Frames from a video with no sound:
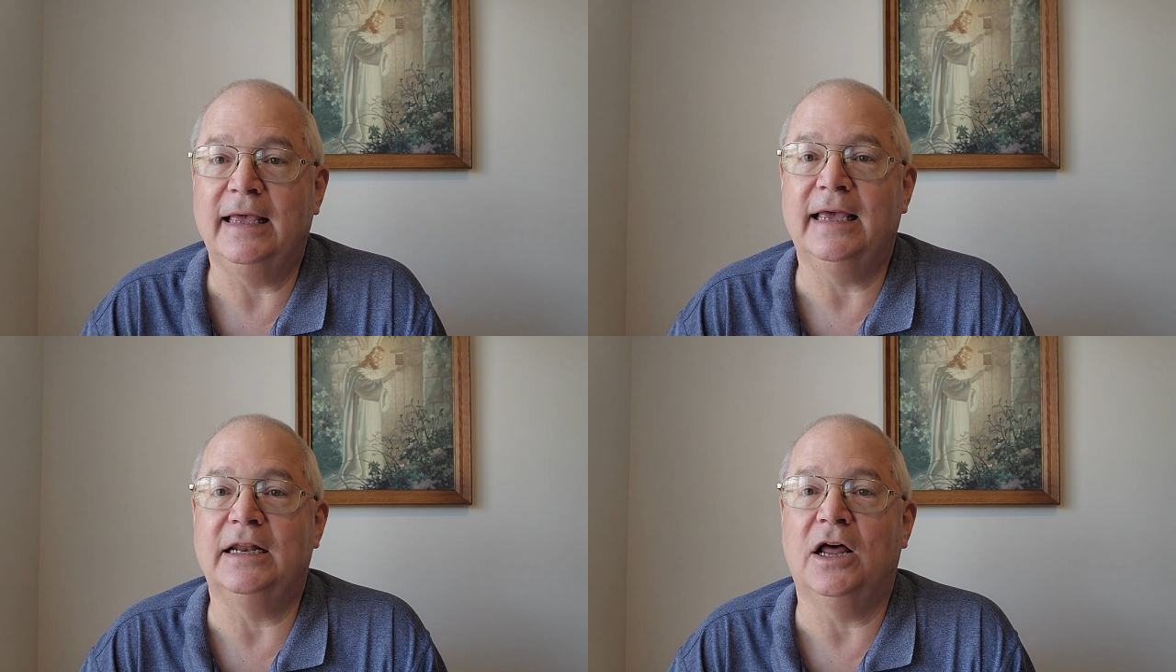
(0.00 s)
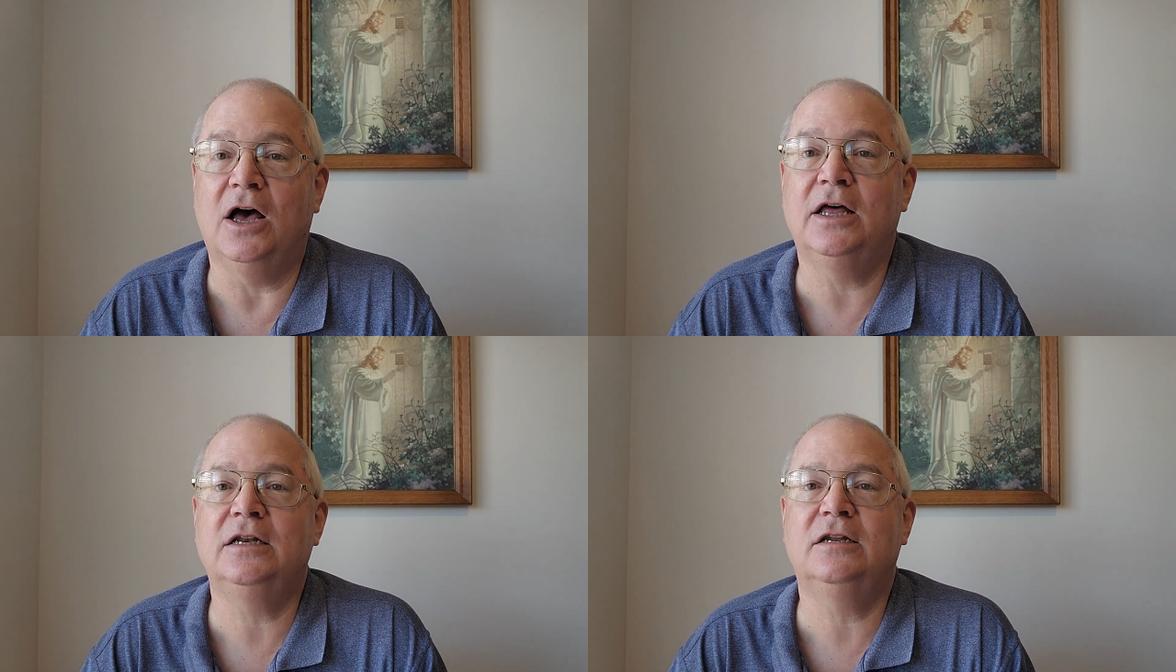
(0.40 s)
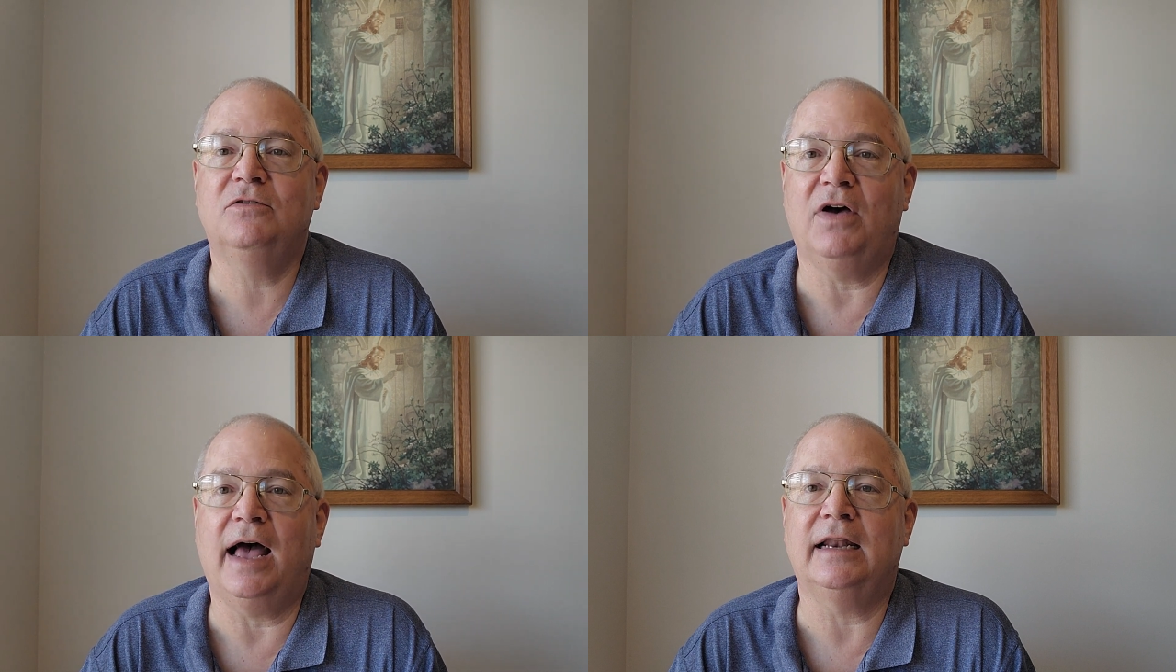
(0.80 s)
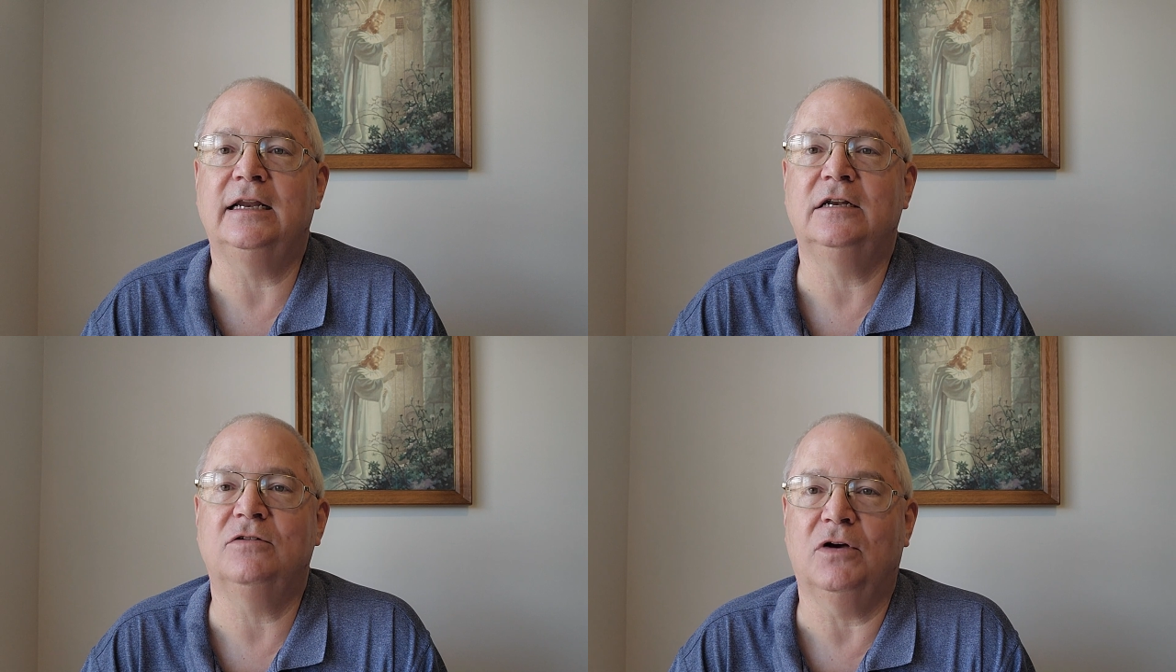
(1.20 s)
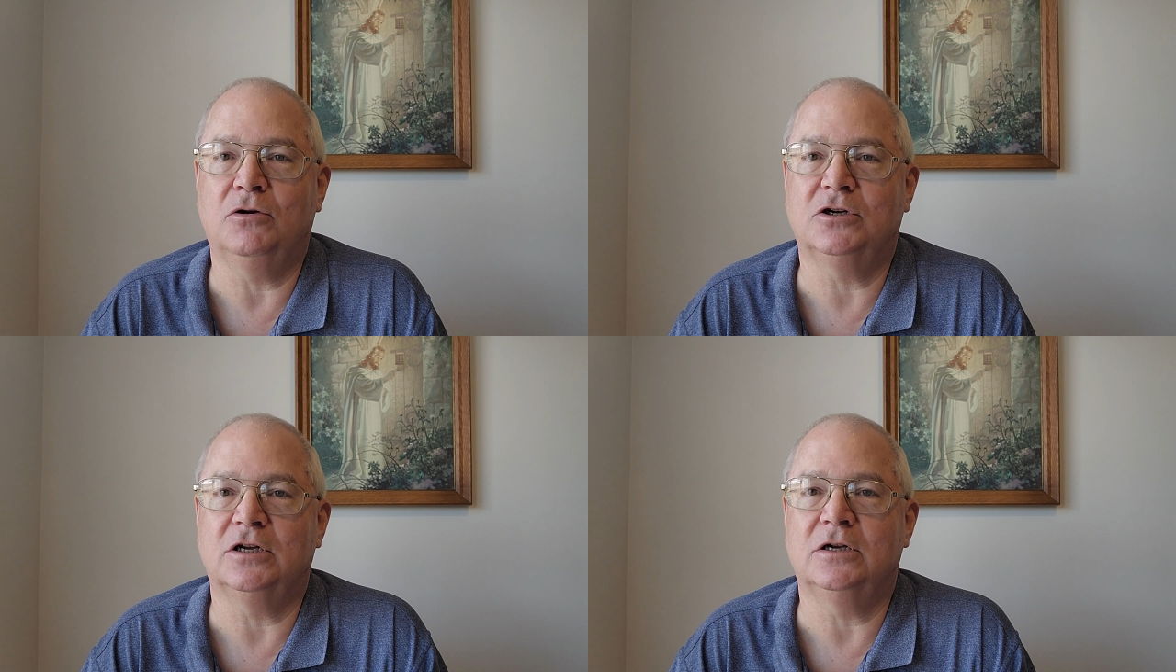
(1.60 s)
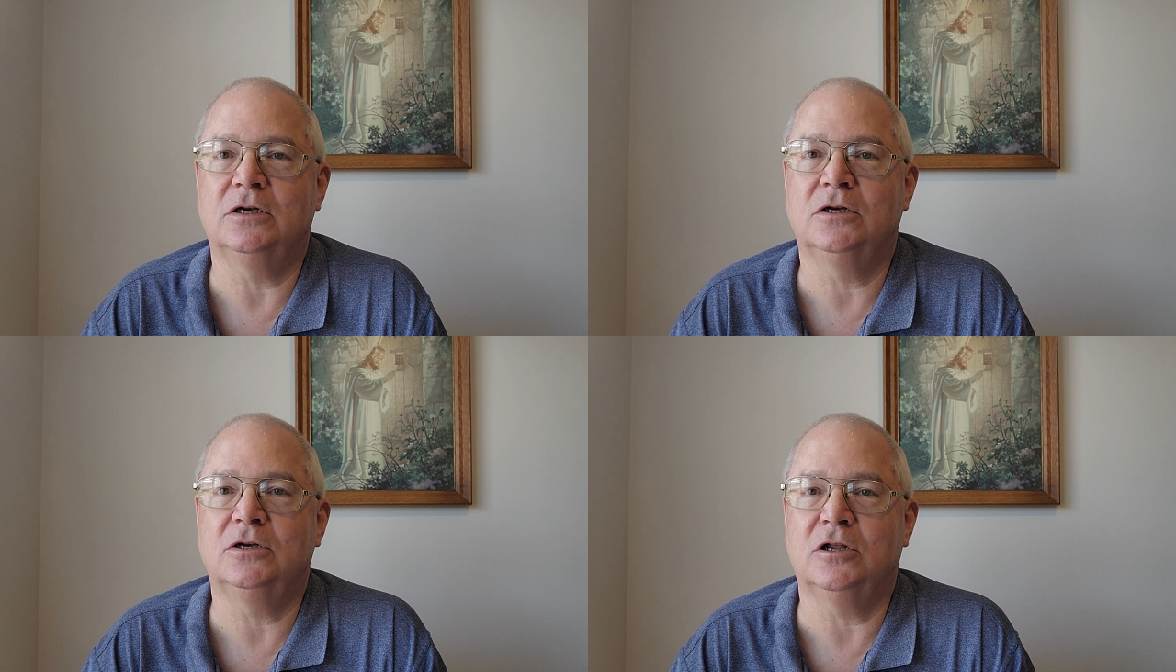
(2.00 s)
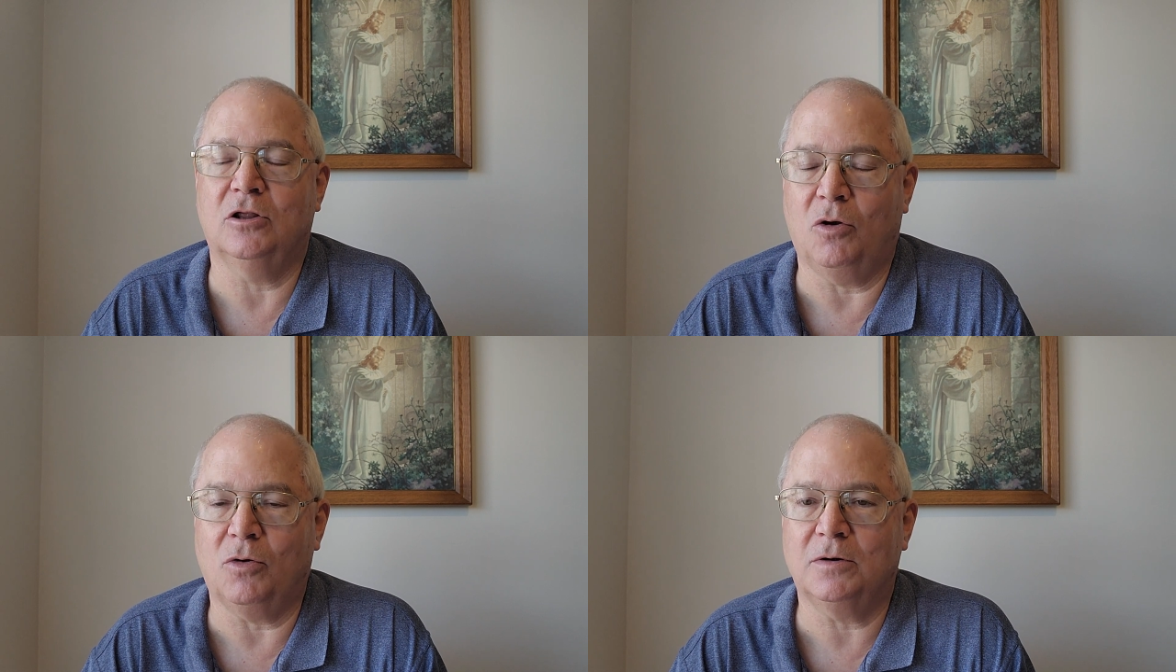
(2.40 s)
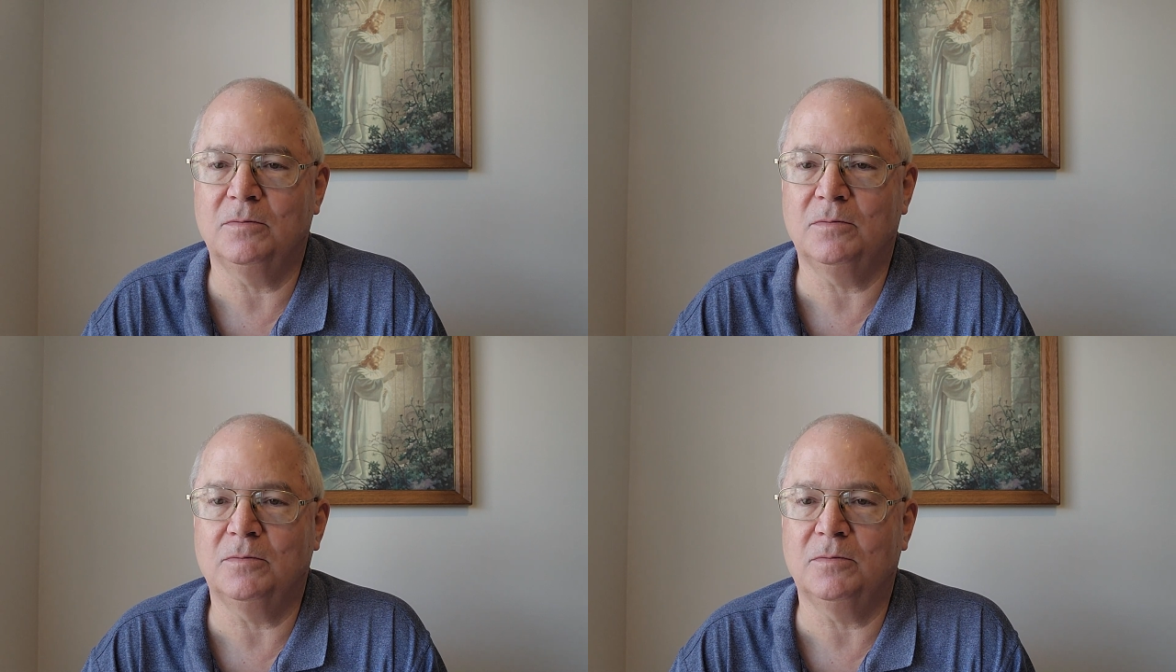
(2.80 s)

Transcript: in undivided devotion to the Lord.